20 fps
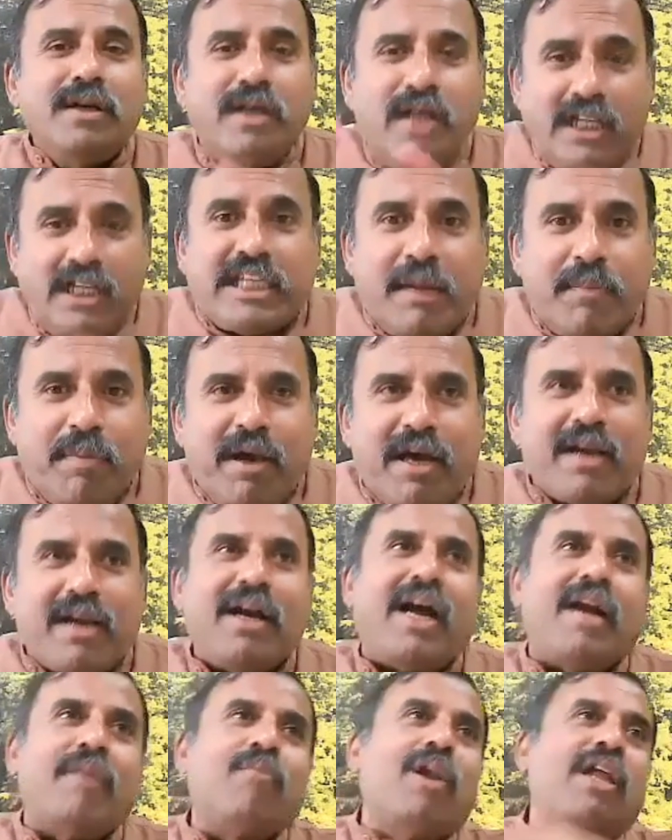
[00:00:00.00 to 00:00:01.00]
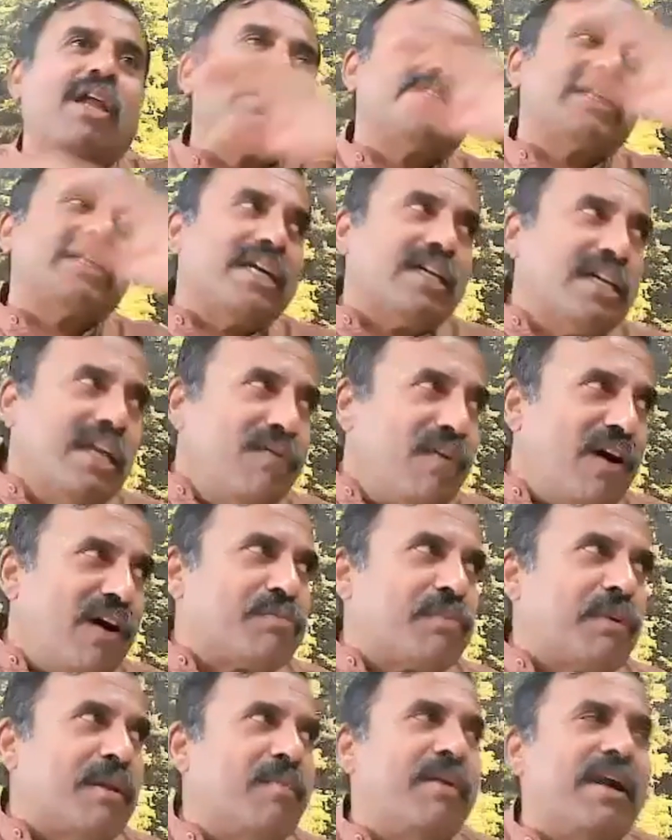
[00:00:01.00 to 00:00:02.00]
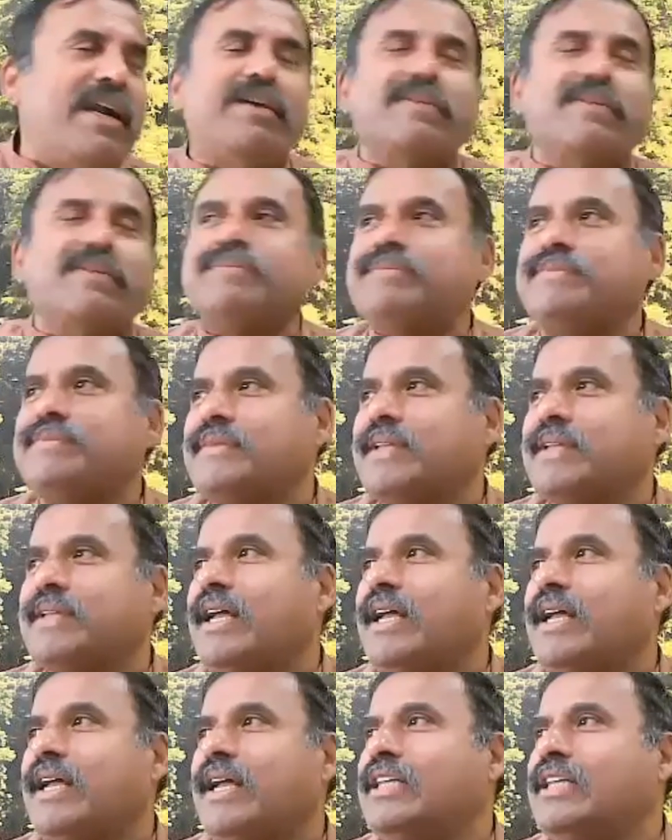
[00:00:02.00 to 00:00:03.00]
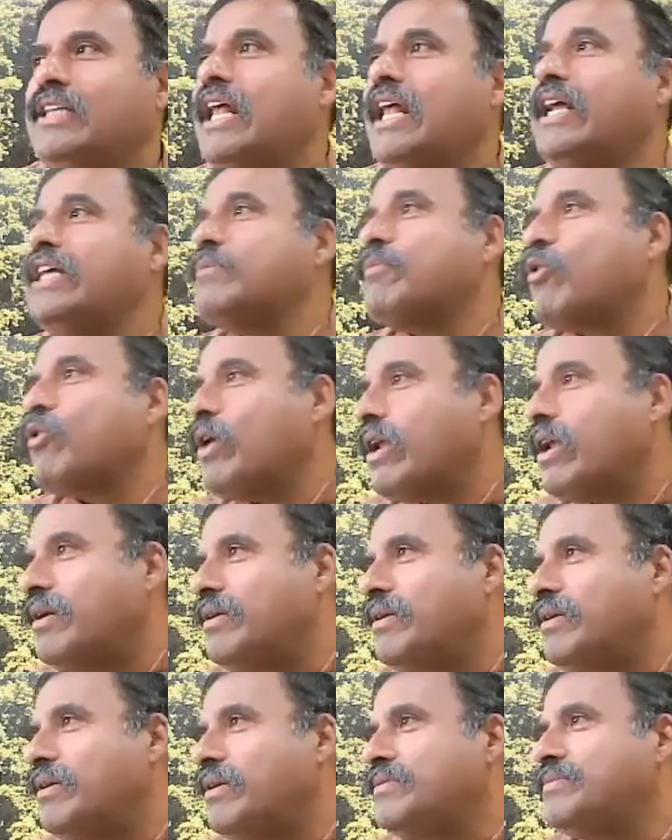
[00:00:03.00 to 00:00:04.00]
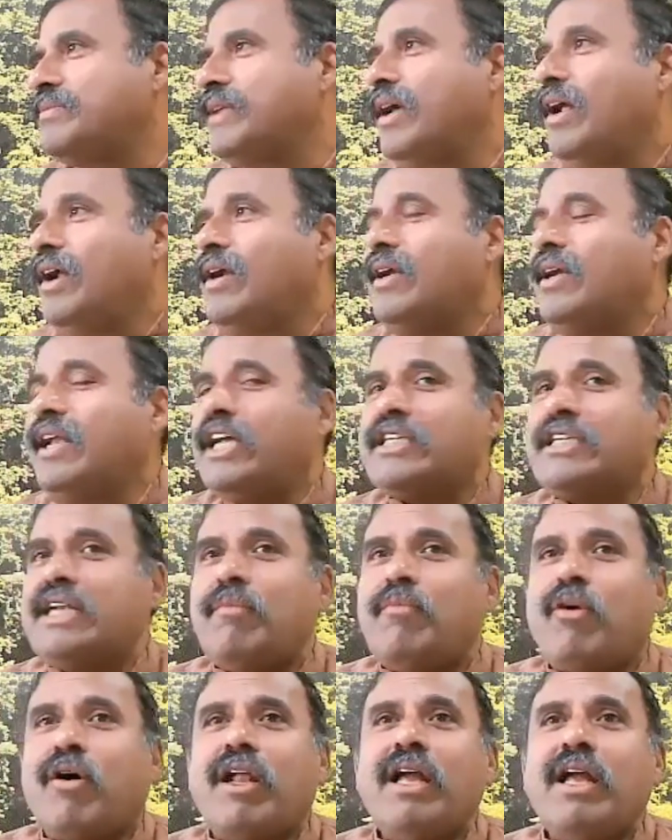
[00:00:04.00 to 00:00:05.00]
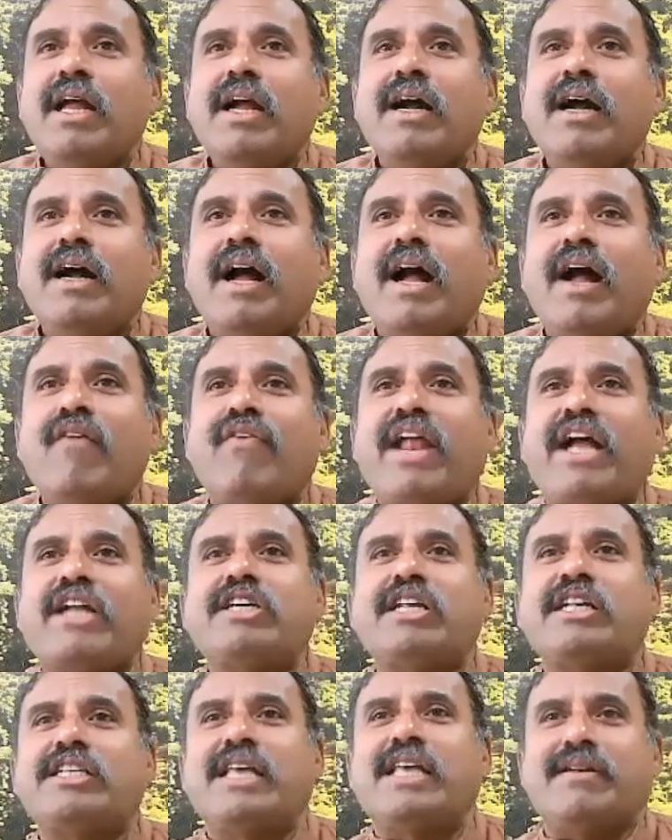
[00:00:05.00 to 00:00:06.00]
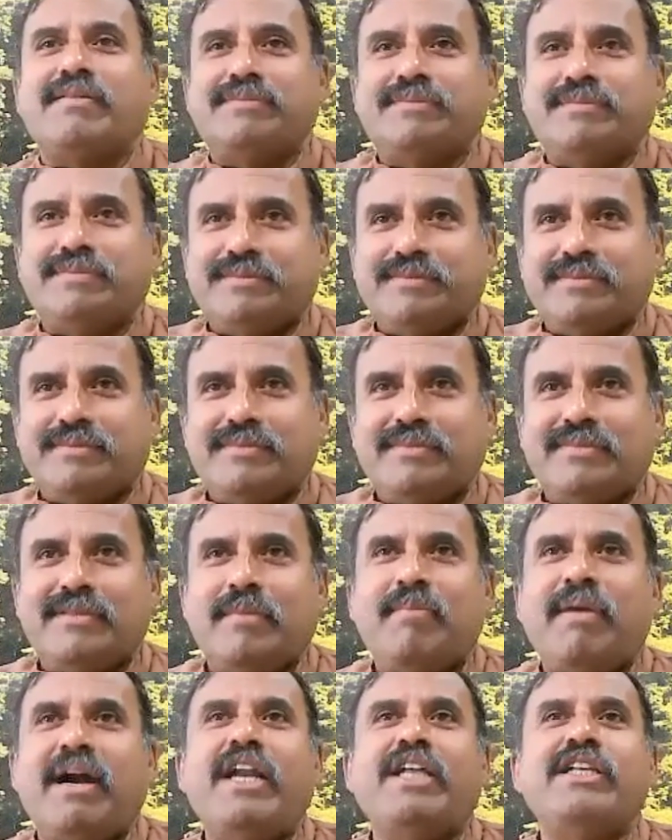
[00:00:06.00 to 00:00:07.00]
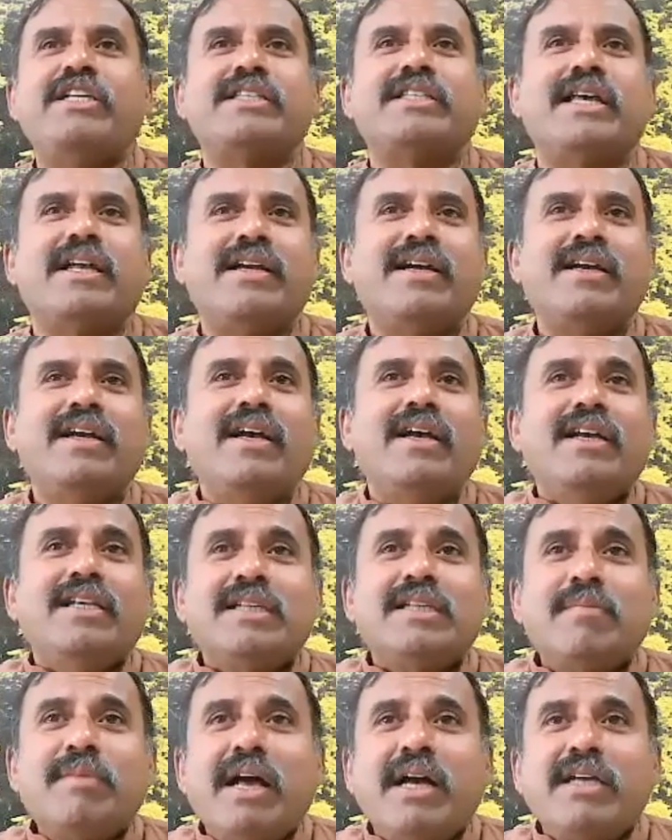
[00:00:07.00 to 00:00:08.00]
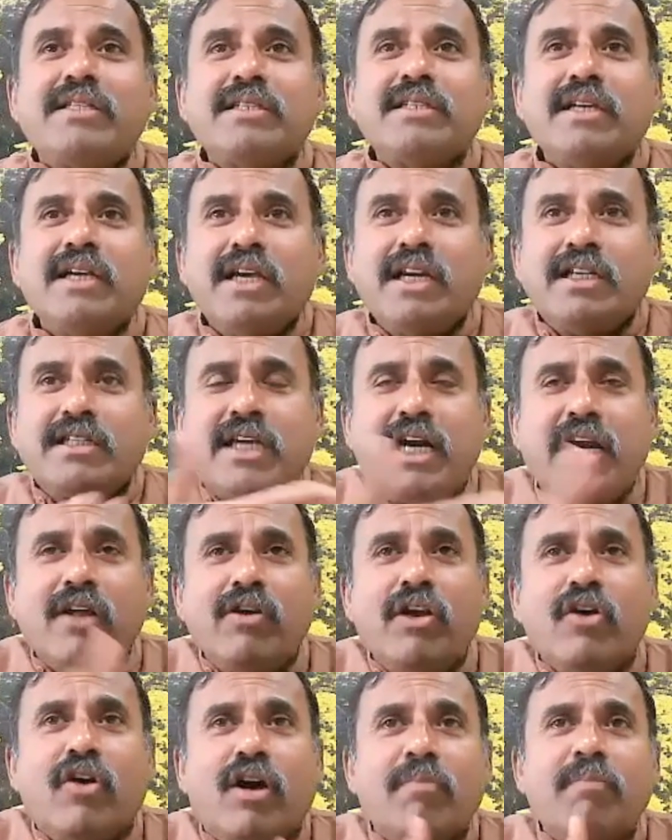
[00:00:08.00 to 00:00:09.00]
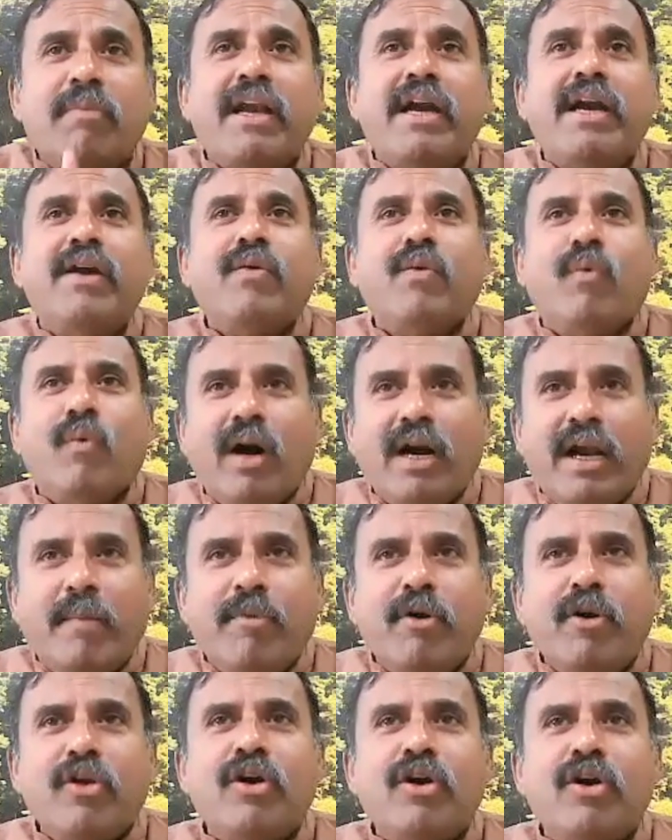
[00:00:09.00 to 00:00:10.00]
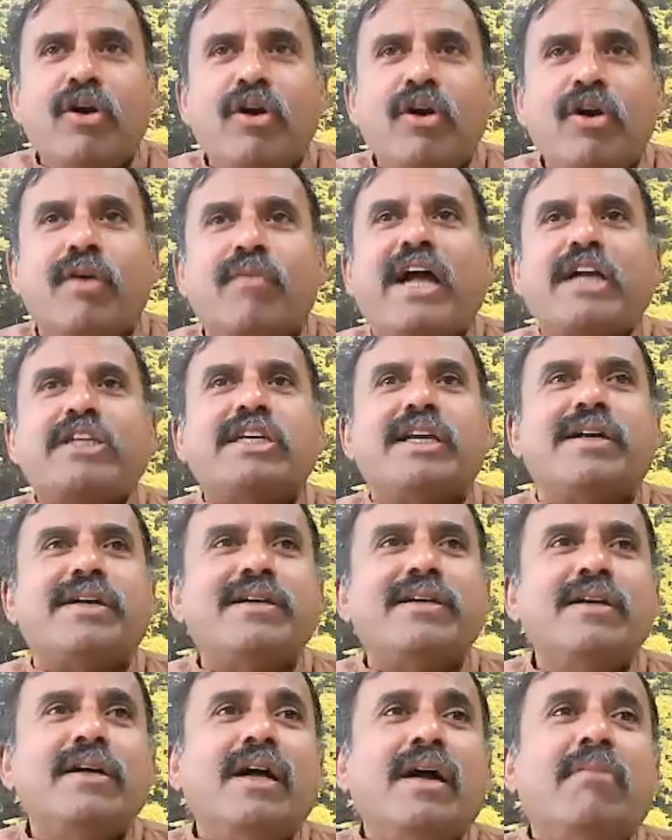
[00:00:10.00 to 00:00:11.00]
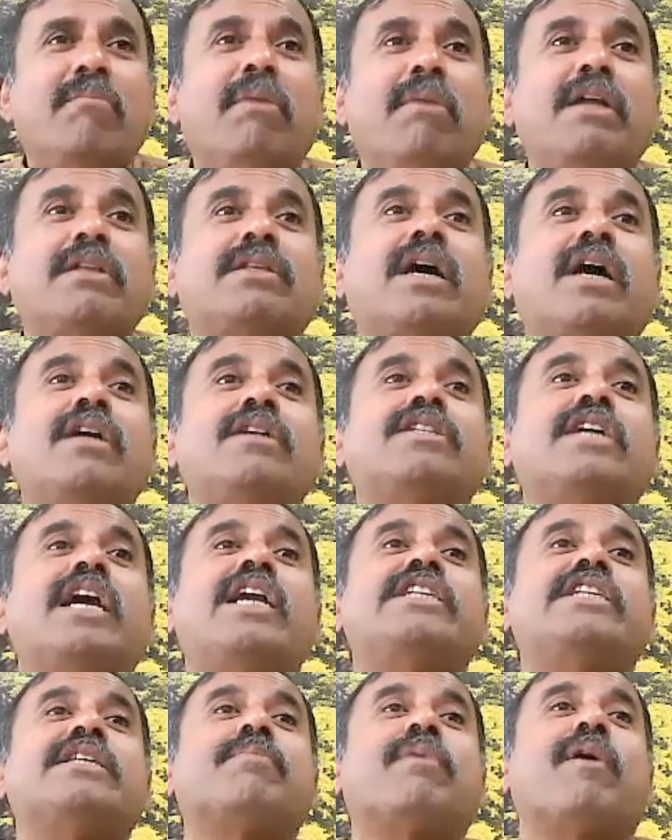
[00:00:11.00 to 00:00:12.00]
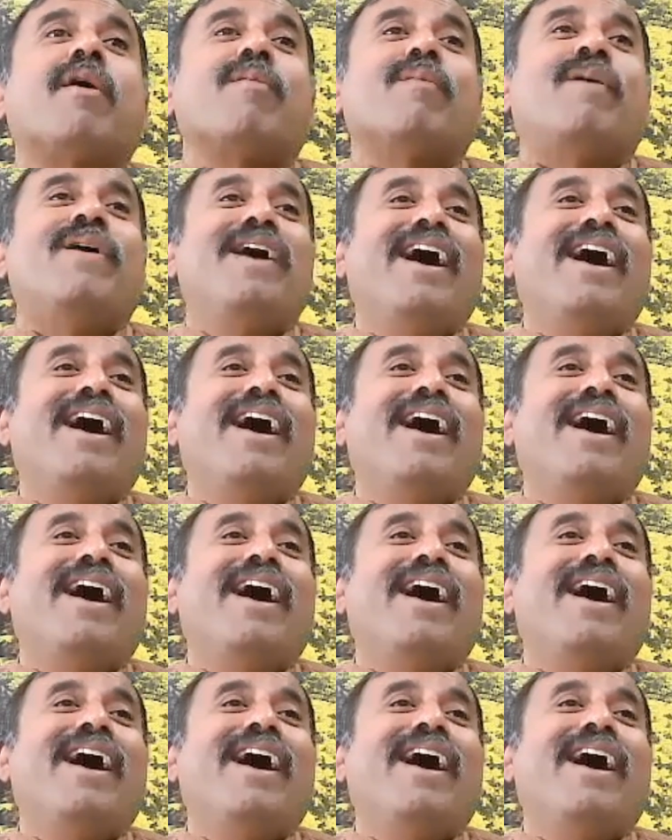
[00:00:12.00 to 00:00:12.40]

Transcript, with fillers: He'll sleep here. And Mullah ji suddenly falls from the bed. His leg is broken. Next day morning, a fracture is there. Bandage is there. Somebody asks, yesterday when you got married, what happened to your fracture? My third child is the problem.